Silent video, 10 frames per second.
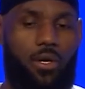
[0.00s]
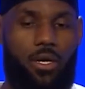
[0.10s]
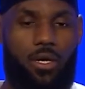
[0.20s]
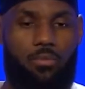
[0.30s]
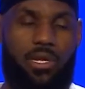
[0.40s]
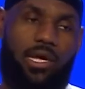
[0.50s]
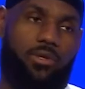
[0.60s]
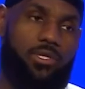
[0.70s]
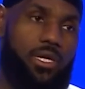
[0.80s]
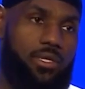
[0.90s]
But
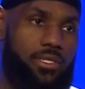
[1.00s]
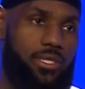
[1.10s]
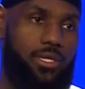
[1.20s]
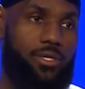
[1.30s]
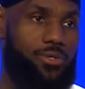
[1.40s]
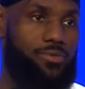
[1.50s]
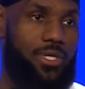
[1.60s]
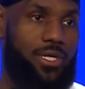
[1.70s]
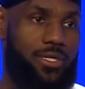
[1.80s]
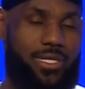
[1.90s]
like you said, there's still
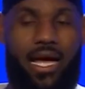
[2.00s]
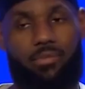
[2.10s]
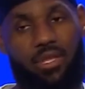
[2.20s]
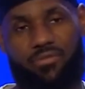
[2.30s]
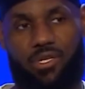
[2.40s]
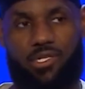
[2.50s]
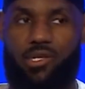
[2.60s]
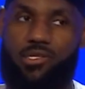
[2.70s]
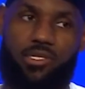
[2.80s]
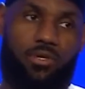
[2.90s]
time left in the
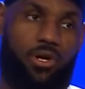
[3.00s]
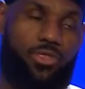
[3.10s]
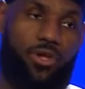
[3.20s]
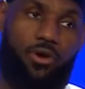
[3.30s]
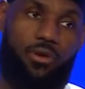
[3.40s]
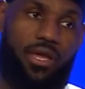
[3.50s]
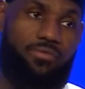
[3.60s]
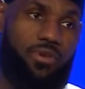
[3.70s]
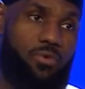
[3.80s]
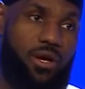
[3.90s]
season, still a third
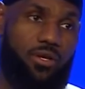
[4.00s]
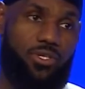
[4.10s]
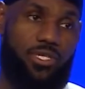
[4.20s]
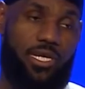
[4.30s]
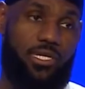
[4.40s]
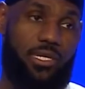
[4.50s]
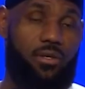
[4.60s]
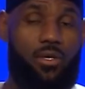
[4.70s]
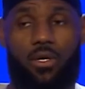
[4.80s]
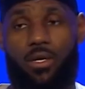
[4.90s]
left in the regular season.